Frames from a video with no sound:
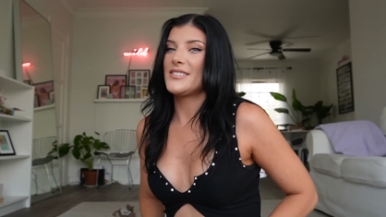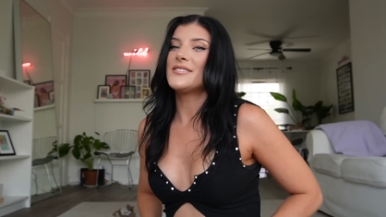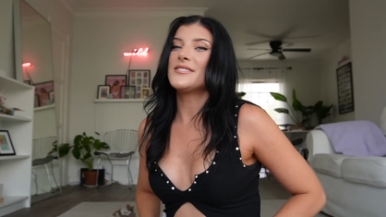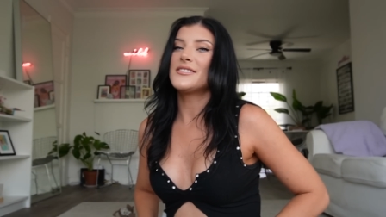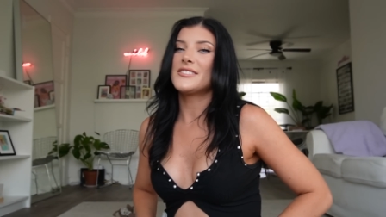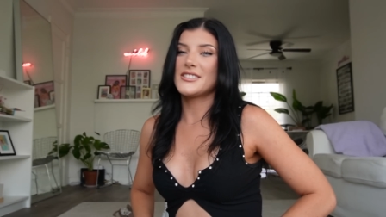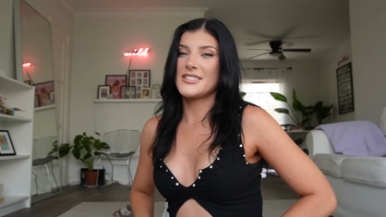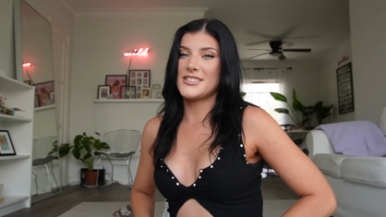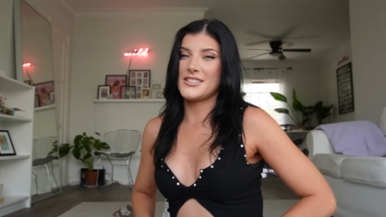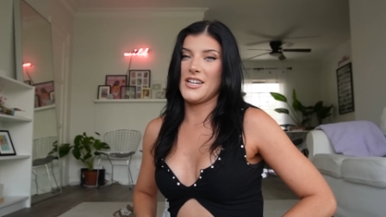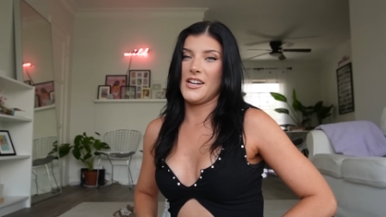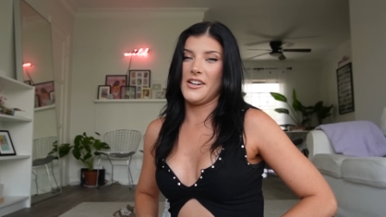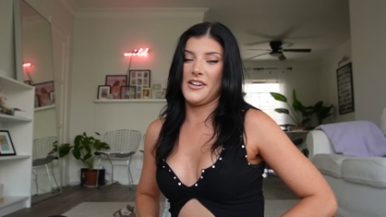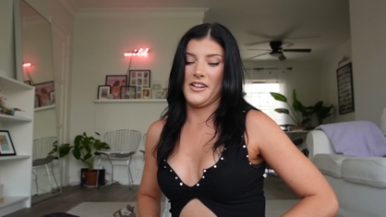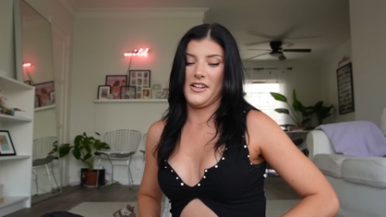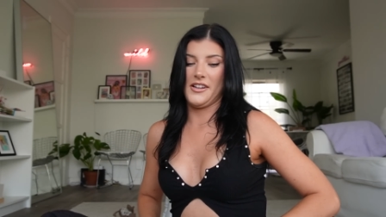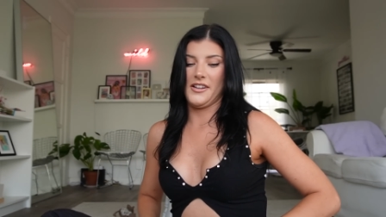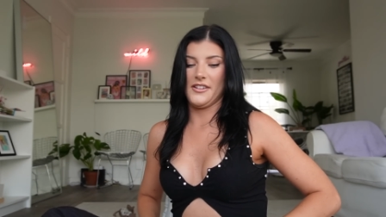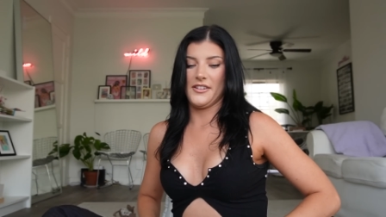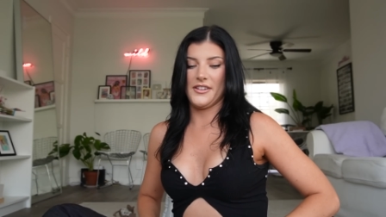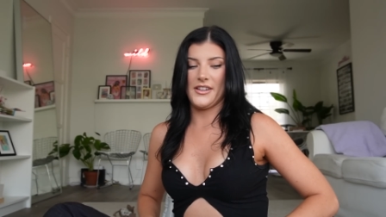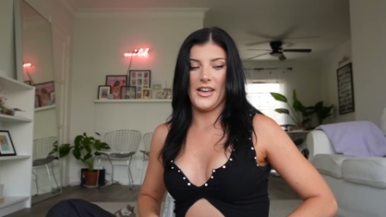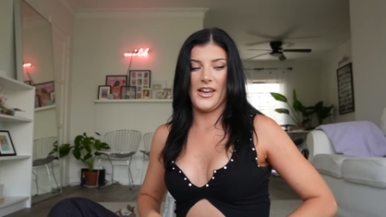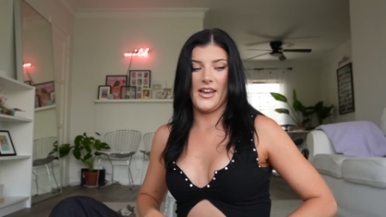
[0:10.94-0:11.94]
stunning,
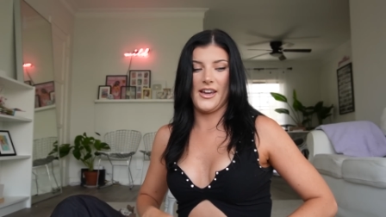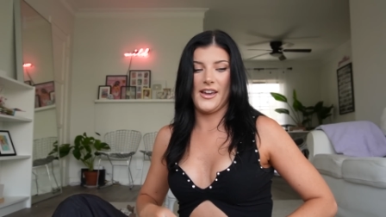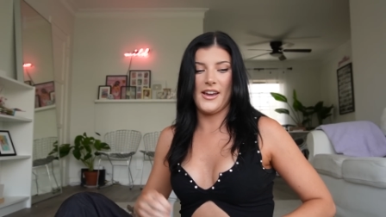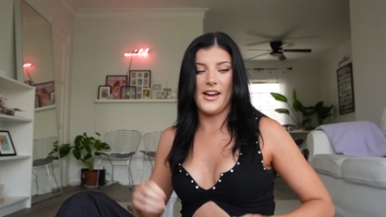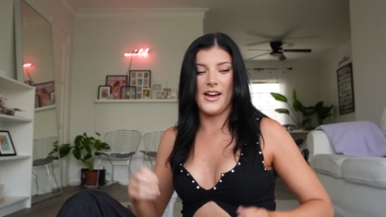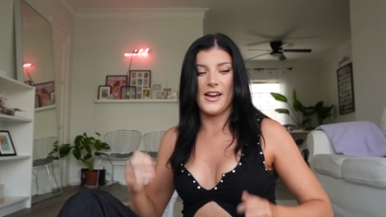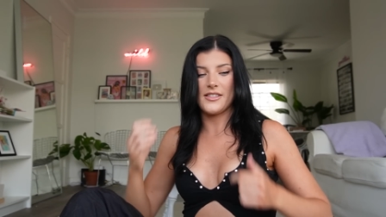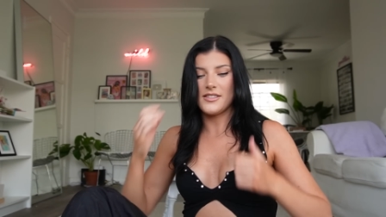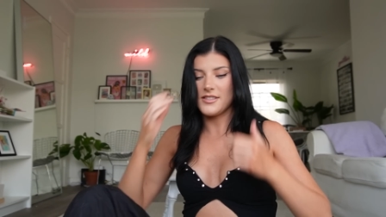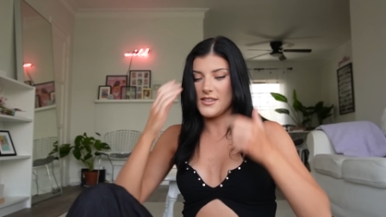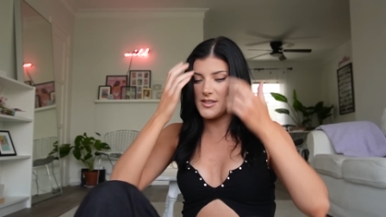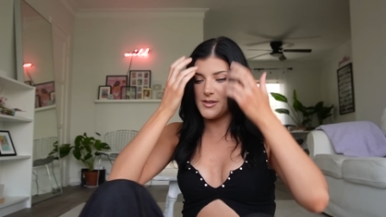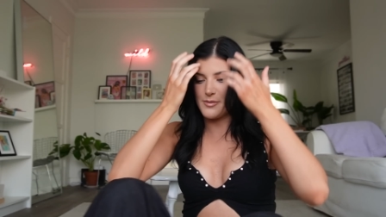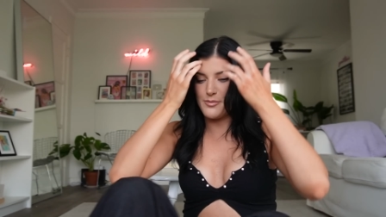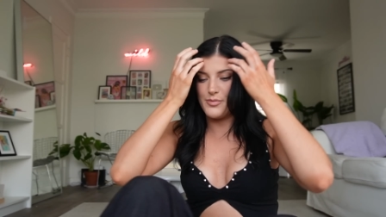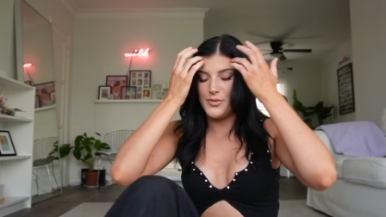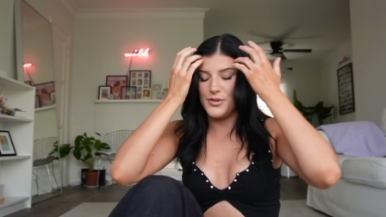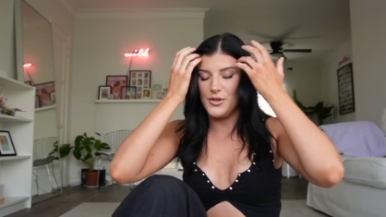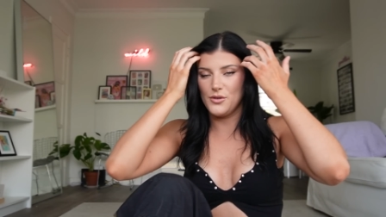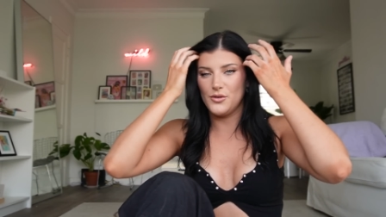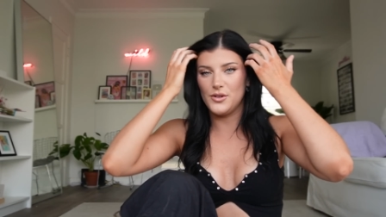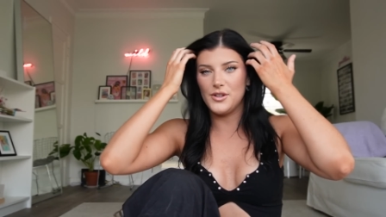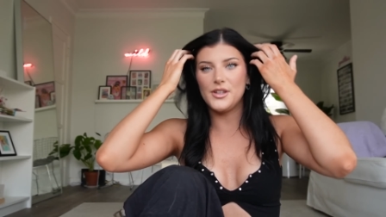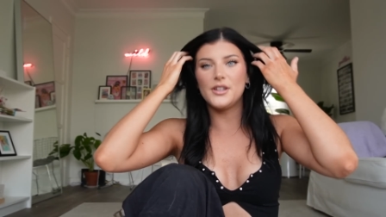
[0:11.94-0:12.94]
okay? This
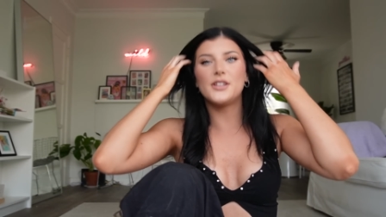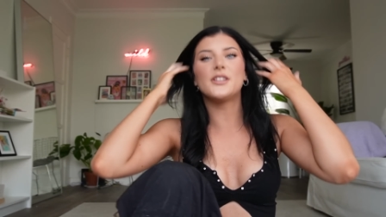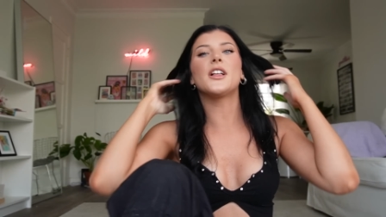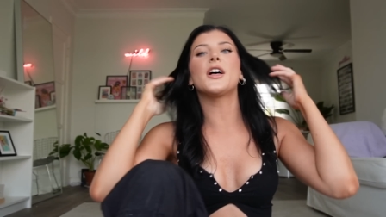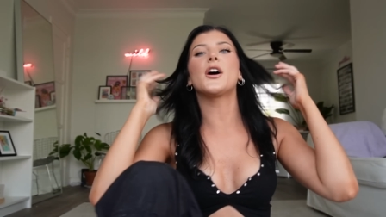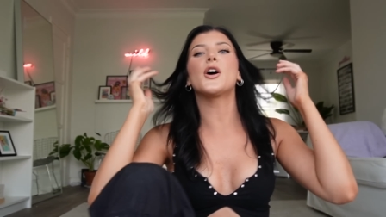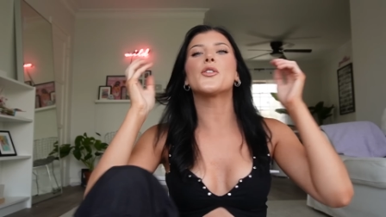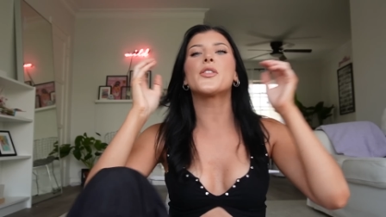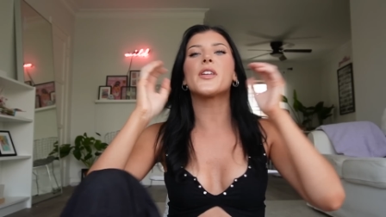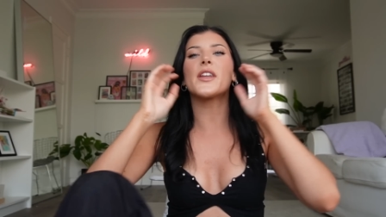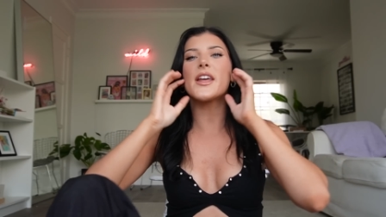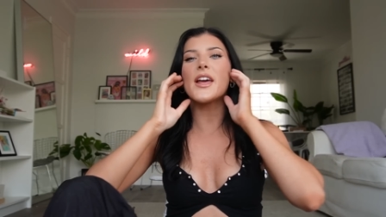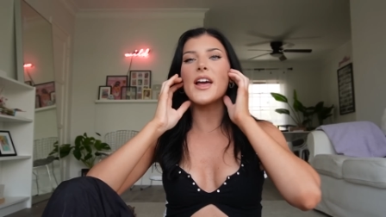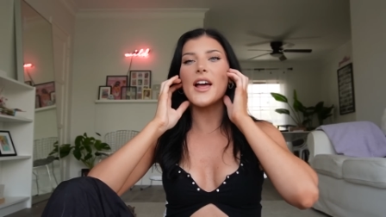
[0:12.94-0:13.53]
beauty glow that it